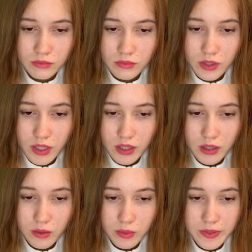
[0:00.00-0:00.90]

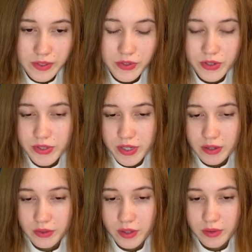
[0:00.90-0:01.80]
Yeah, we see drawdown
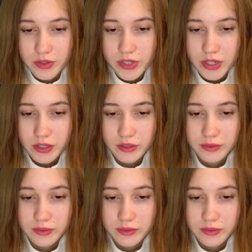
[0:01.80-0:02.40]
on our chart.